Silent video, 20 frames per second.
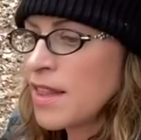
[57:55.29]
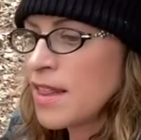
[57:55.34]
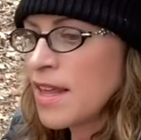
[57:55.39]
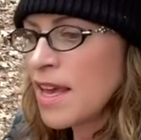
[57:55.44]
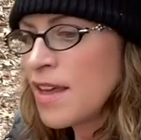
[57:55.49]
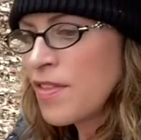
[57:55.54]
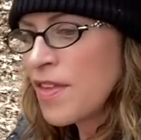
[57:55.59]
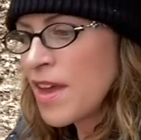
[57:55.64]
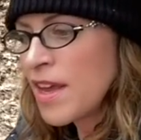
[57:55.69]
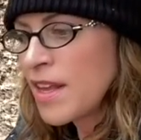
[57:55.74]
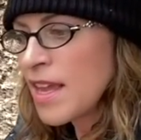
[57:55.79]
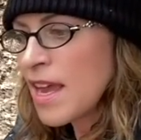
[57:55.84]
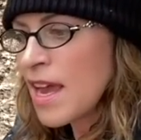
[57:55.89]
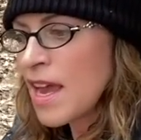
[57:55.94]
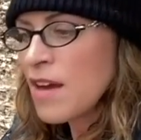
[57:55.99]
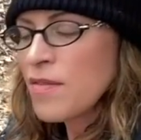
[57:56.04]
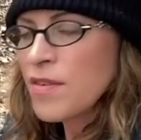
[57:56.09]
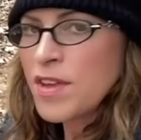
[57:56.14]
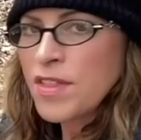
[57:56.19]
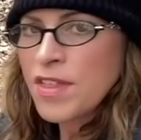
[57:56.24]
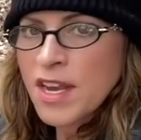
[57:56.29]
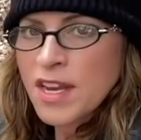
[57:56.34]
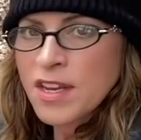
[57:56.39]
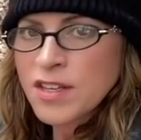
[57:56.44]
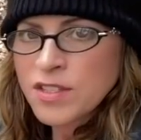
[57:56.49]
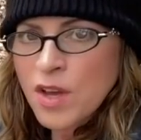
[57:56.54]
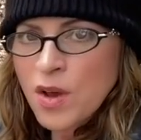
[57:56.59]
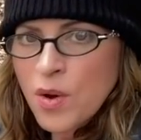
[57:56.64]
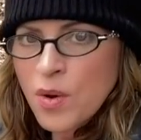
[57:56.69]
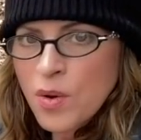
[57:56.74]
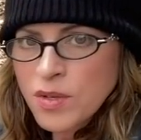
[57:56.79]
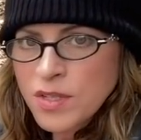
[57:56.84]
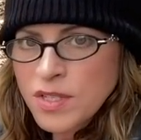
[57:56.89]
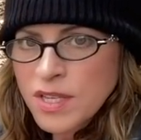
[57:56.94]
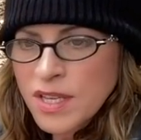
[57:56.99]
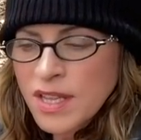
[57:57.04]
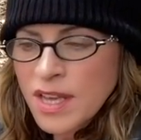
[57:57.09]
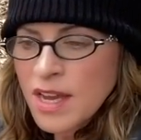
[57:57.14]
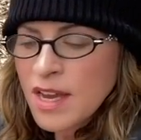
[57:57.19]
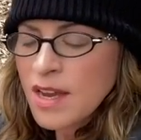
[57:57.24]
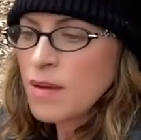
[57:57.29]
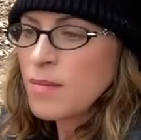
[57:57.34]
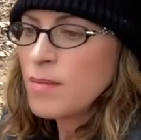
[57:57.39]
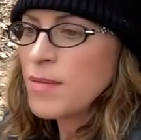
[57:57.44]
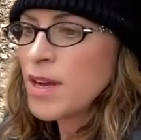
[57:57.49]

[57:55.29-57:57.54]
They think that everything is owed to them.